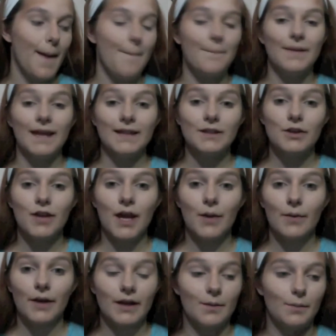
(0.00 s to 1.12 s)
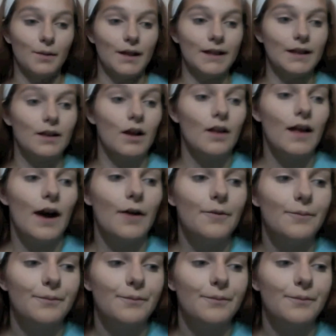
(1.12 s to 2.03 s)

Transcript: That's okay, we're gonna blend it all out.